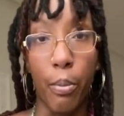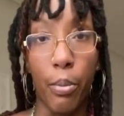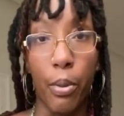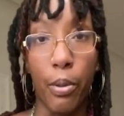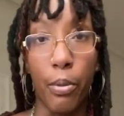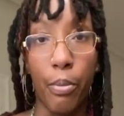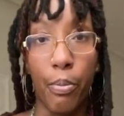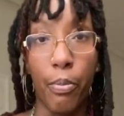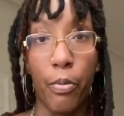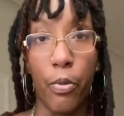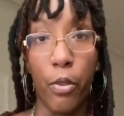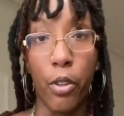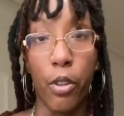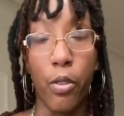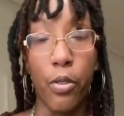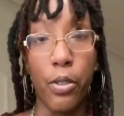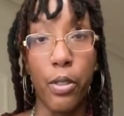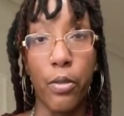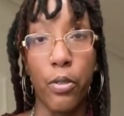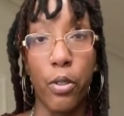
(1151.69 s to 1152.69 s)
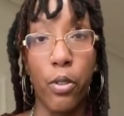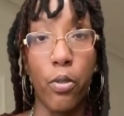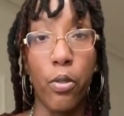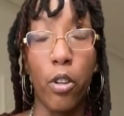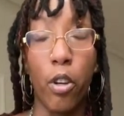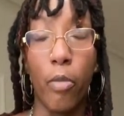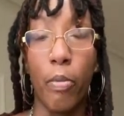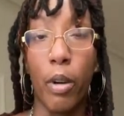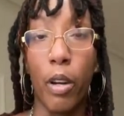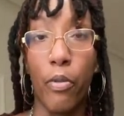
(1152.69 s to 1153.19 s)
pump, for those of you
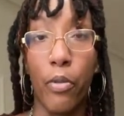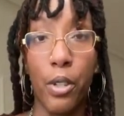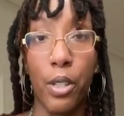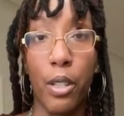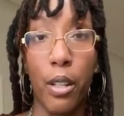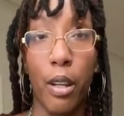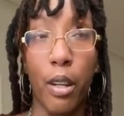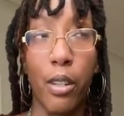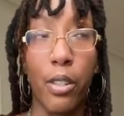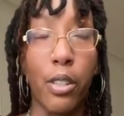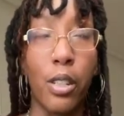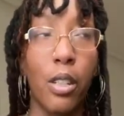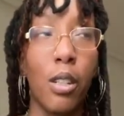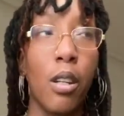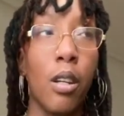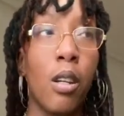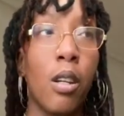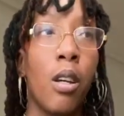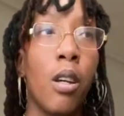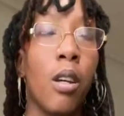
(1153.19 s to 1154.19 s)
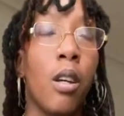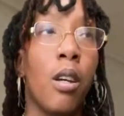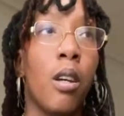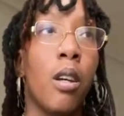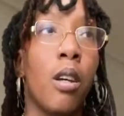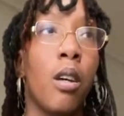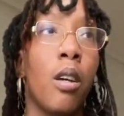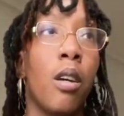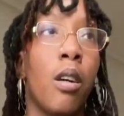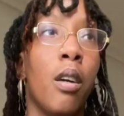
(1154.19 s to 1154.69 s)
who know about physiology,
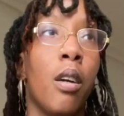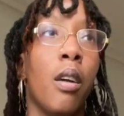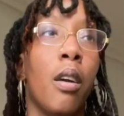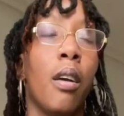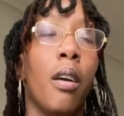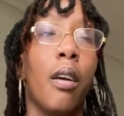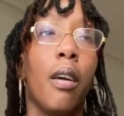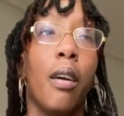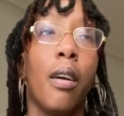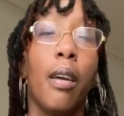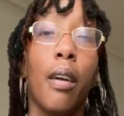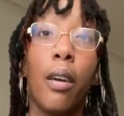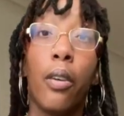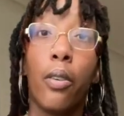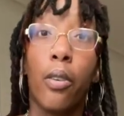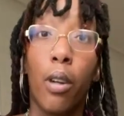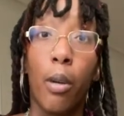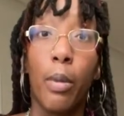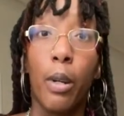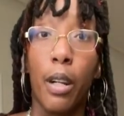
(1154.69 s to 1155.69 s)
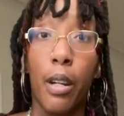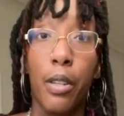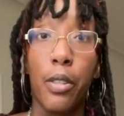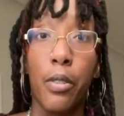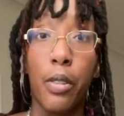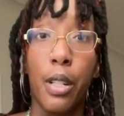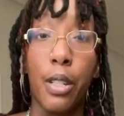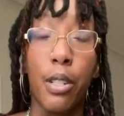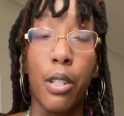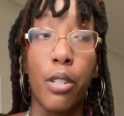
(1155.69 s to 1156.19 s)
and
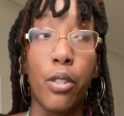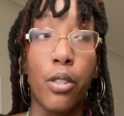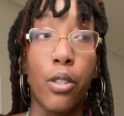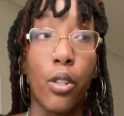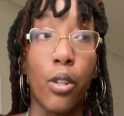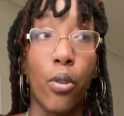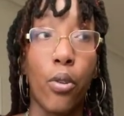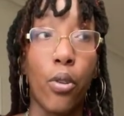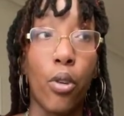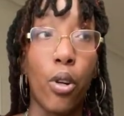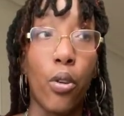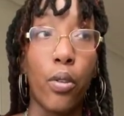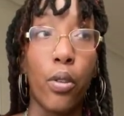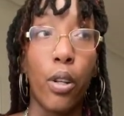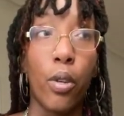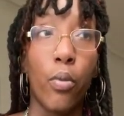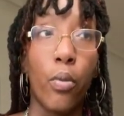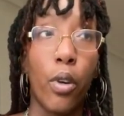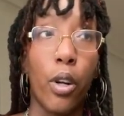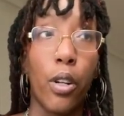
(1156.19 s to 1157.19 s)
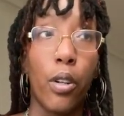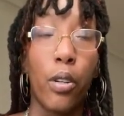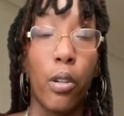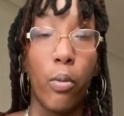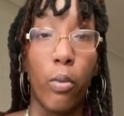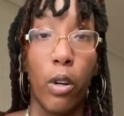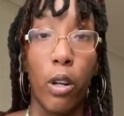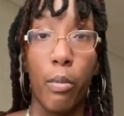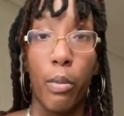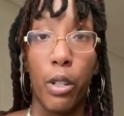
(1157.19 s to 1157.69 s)
carbohydrates. And so coconut water
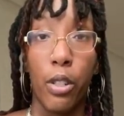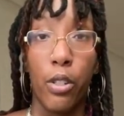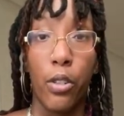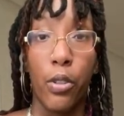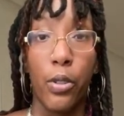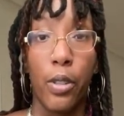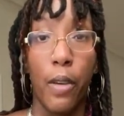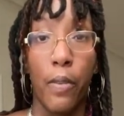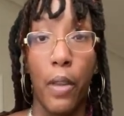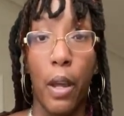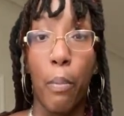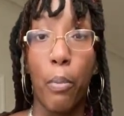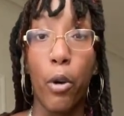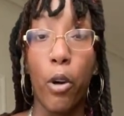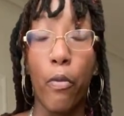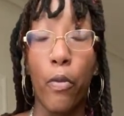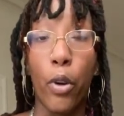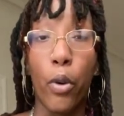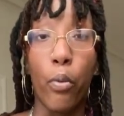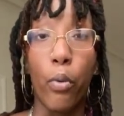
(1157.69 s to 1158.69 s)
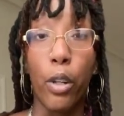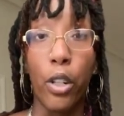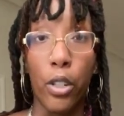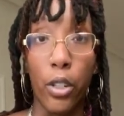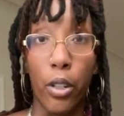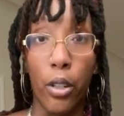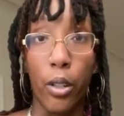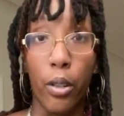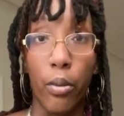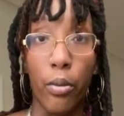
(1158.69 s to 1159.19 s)
and watermelon juice have that perfect
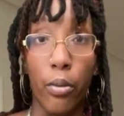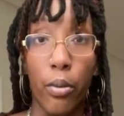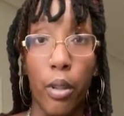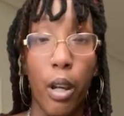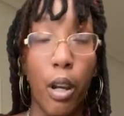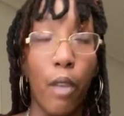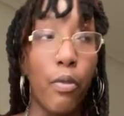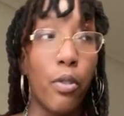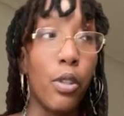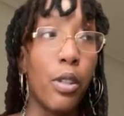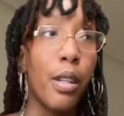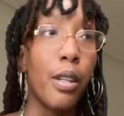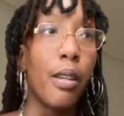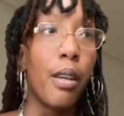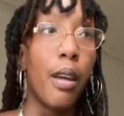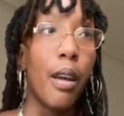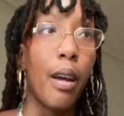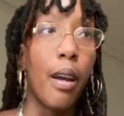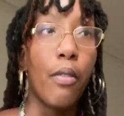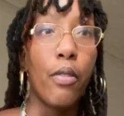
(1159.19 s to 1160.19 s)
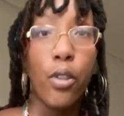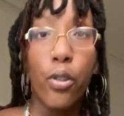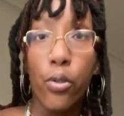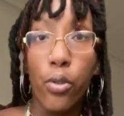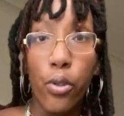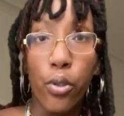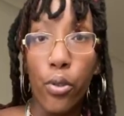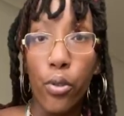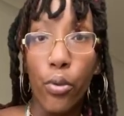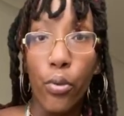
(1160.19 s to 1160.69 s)
ratio. Now, if you didn't have
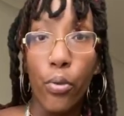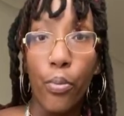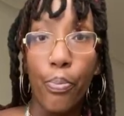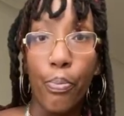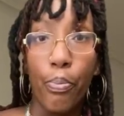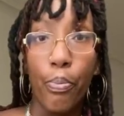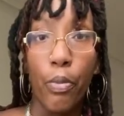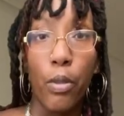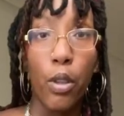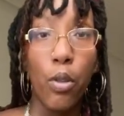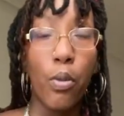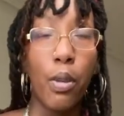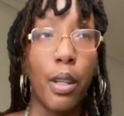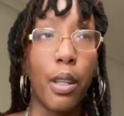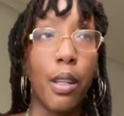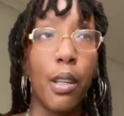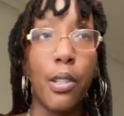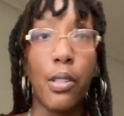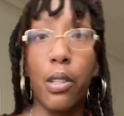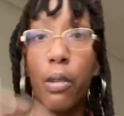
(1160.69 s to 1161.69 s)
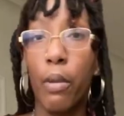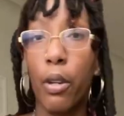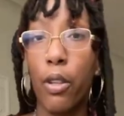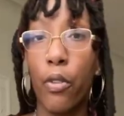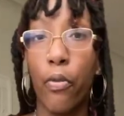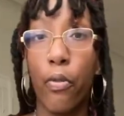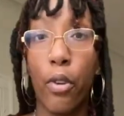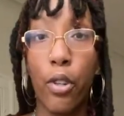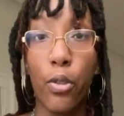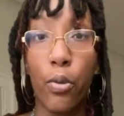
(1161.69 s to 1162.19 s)
those two, you can get some
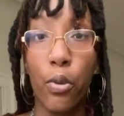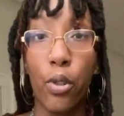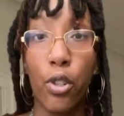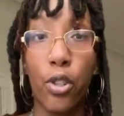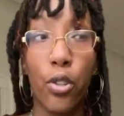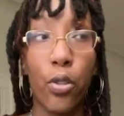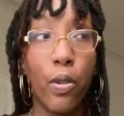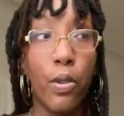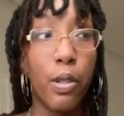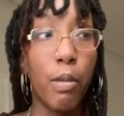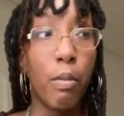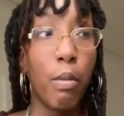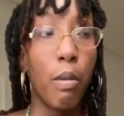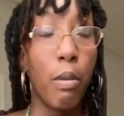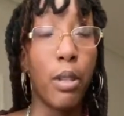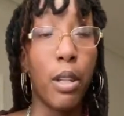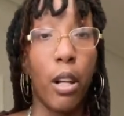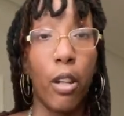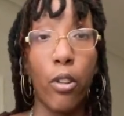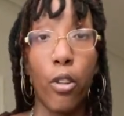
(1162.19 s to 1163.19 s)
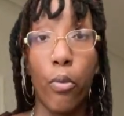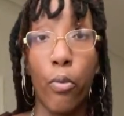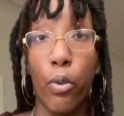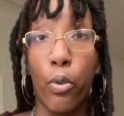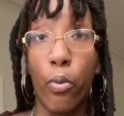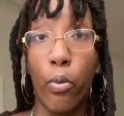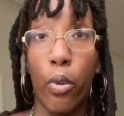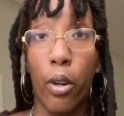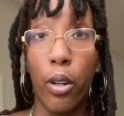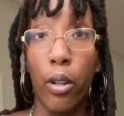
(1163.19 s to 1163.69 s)
other fresh squeezed juice and maybe dilute it
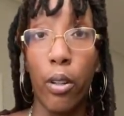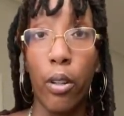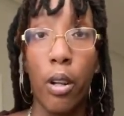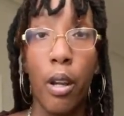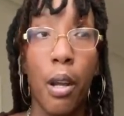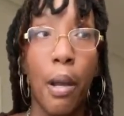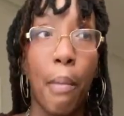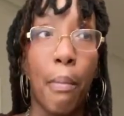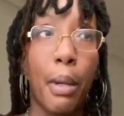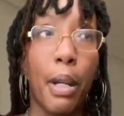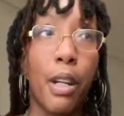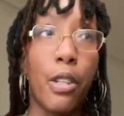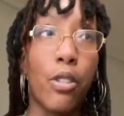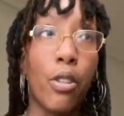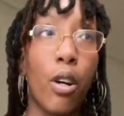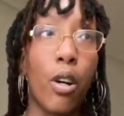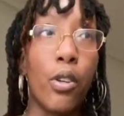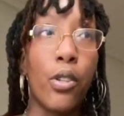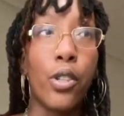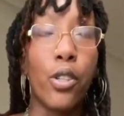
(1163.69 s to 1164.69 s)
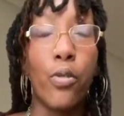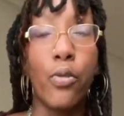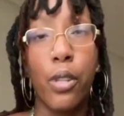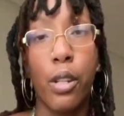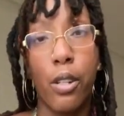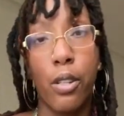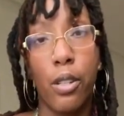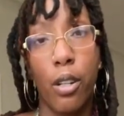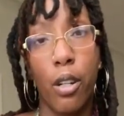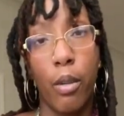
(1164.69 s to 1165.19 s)
with water, because all
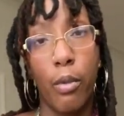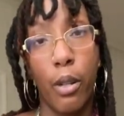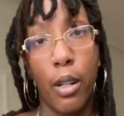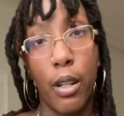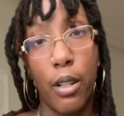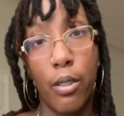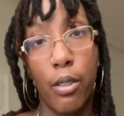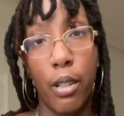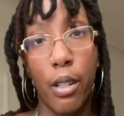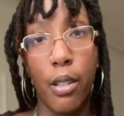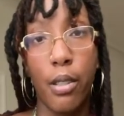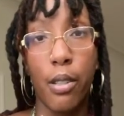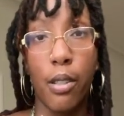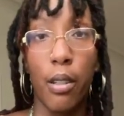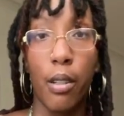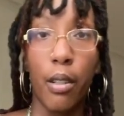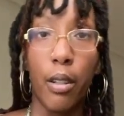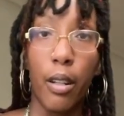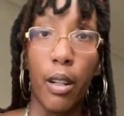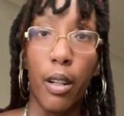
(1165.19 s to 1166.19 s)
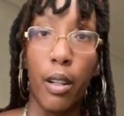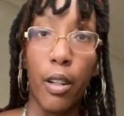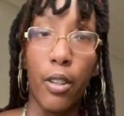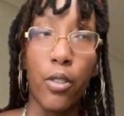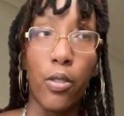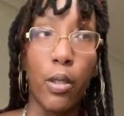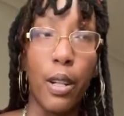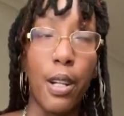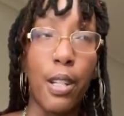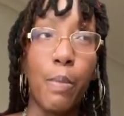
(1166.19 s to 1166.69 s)
juice has carbohydrates and
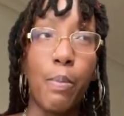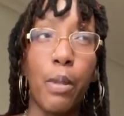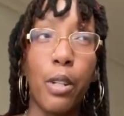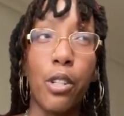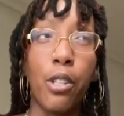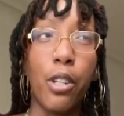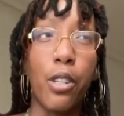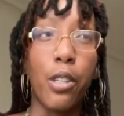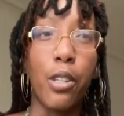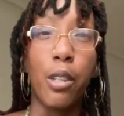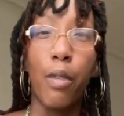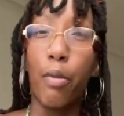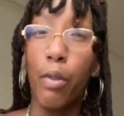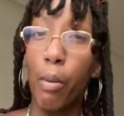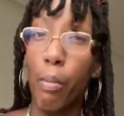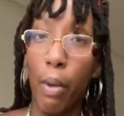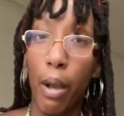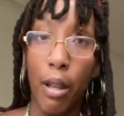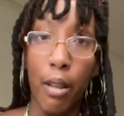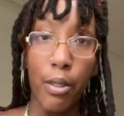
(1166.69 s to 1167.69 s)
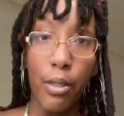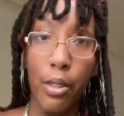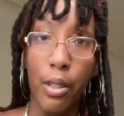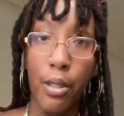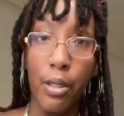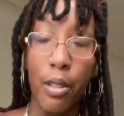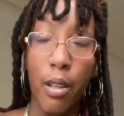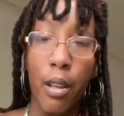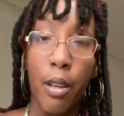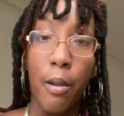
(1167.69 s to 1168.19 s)
electrolytes, but it's just different
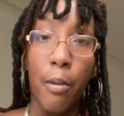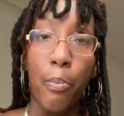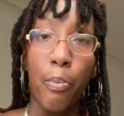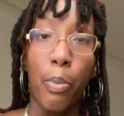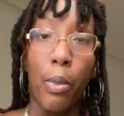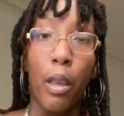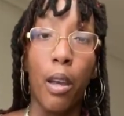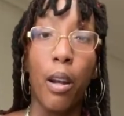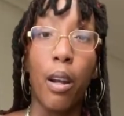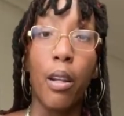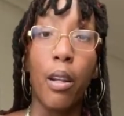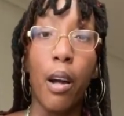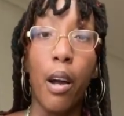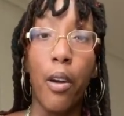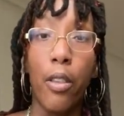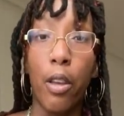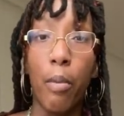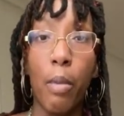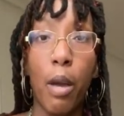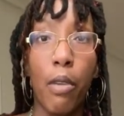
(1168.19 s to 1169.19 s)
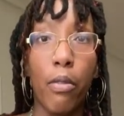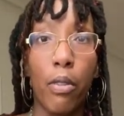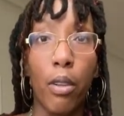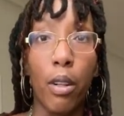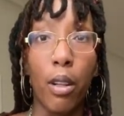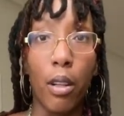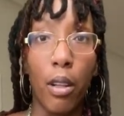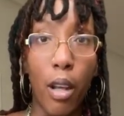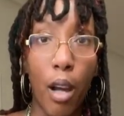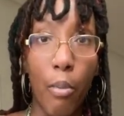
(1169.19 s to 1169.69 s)
balances. And a lot of them
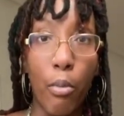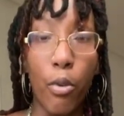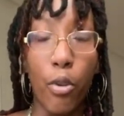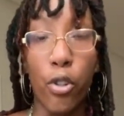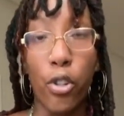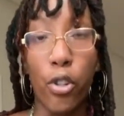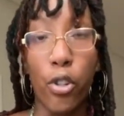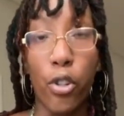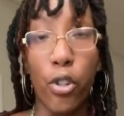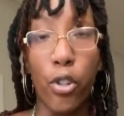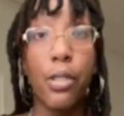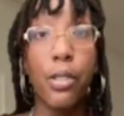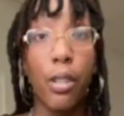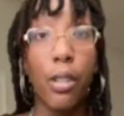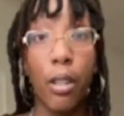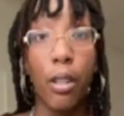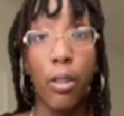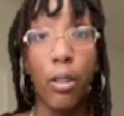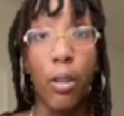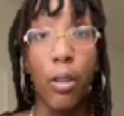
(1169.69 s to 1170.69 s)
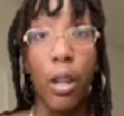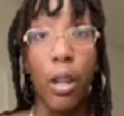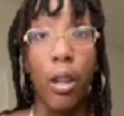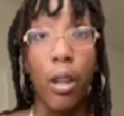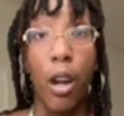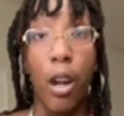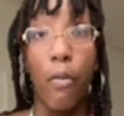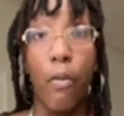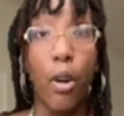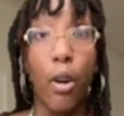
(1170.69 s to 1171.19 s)
have a lot more. Still,
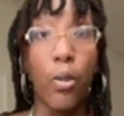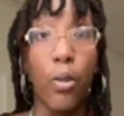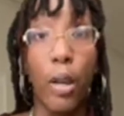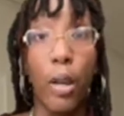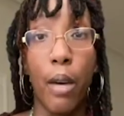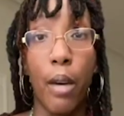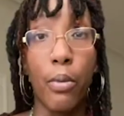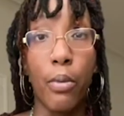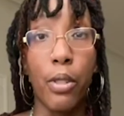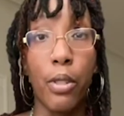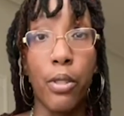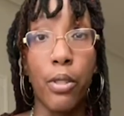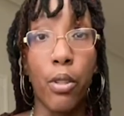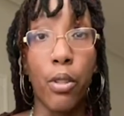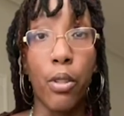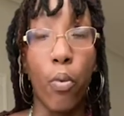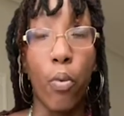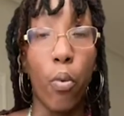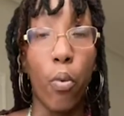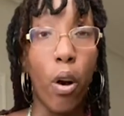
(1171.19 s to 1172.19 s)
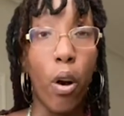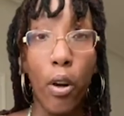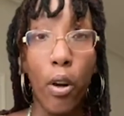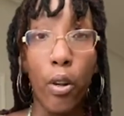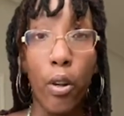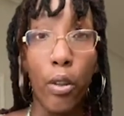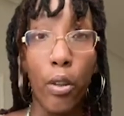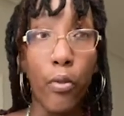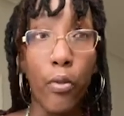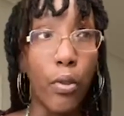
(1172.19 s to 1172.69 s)
if all you had was
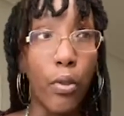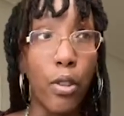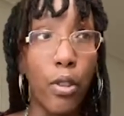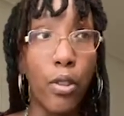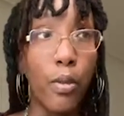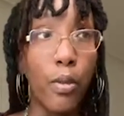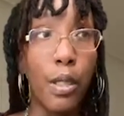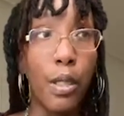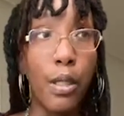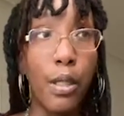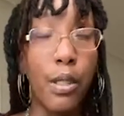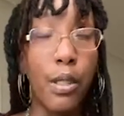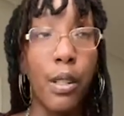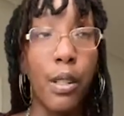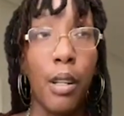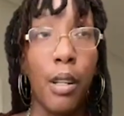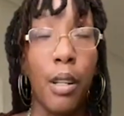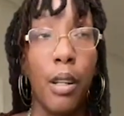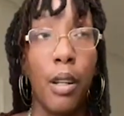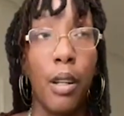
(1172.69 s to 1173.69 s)
water and fresh squeezed